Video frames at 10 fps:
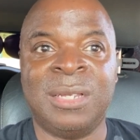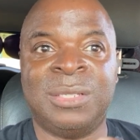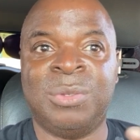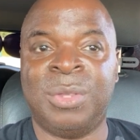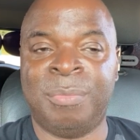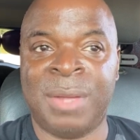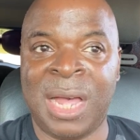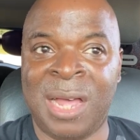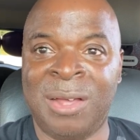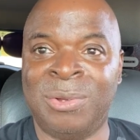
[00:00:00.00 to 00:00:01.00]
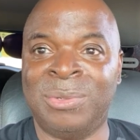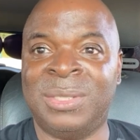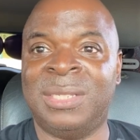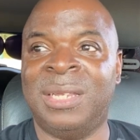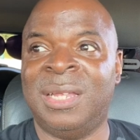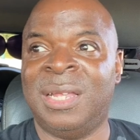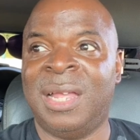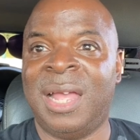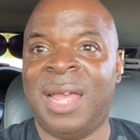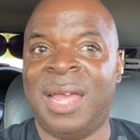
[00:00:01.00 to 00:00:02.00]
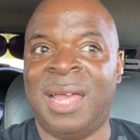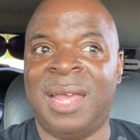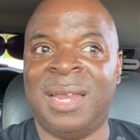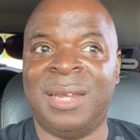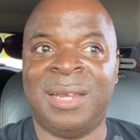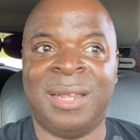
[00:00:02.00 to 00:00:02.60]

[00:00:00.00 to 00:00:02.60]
to the miles and